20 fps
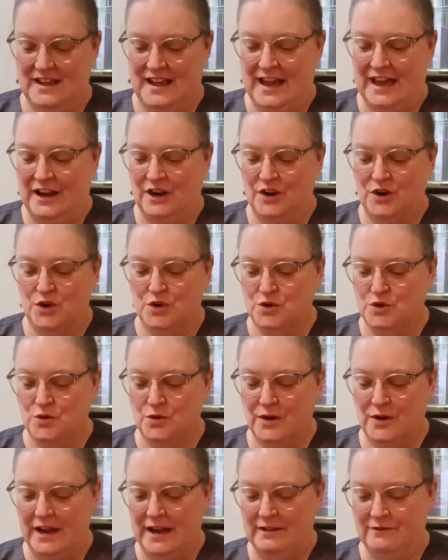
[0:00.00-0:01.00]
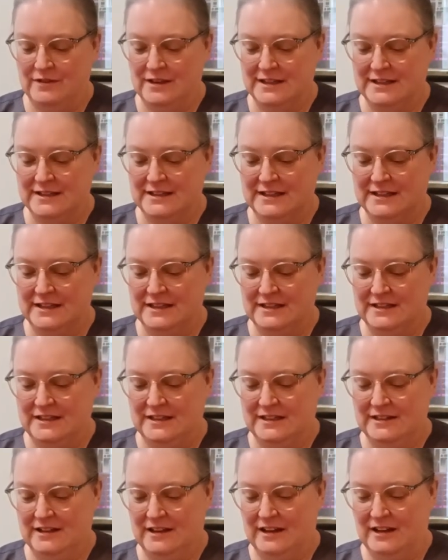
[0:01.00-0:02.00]
Had a great visit
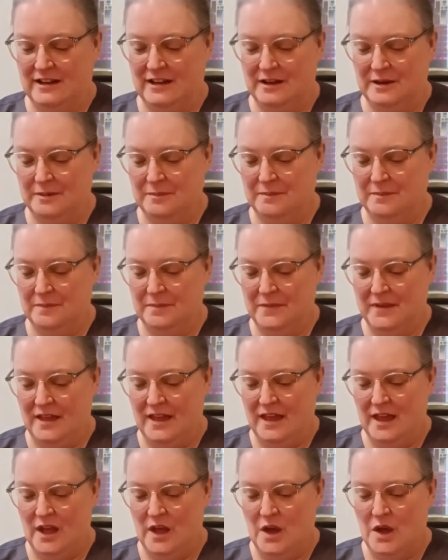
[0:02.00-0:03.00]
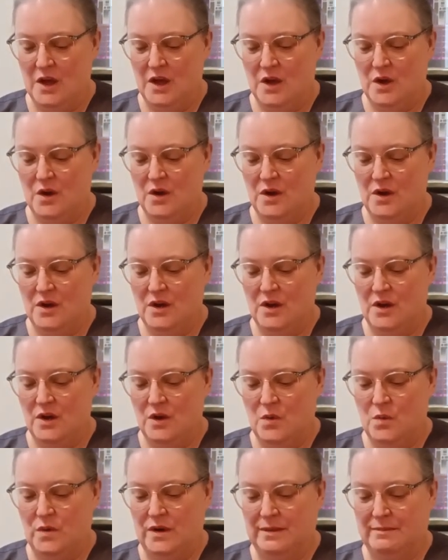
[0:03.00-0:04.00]
um,
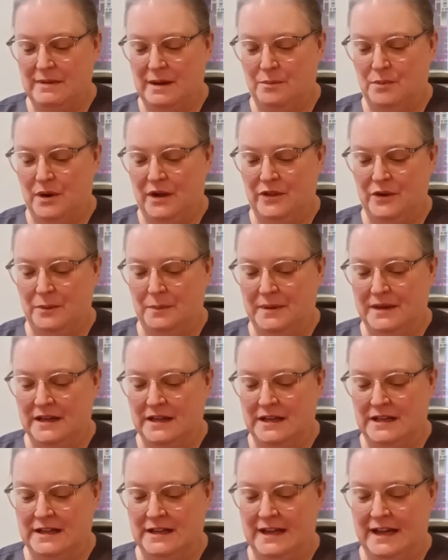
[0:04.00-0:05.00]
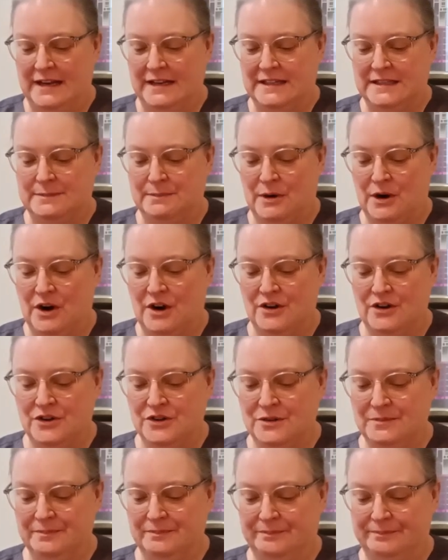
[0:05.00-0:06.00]
with my brother Bill and his
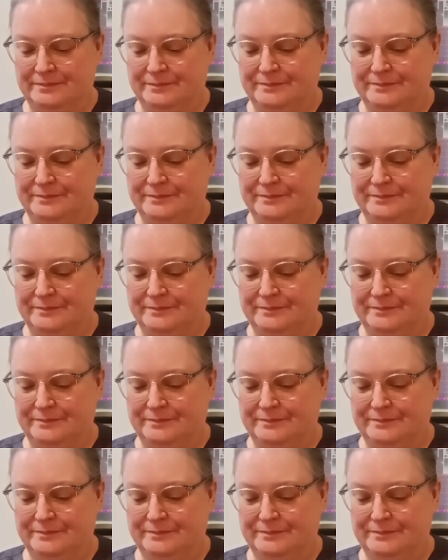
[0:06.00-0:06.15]
partner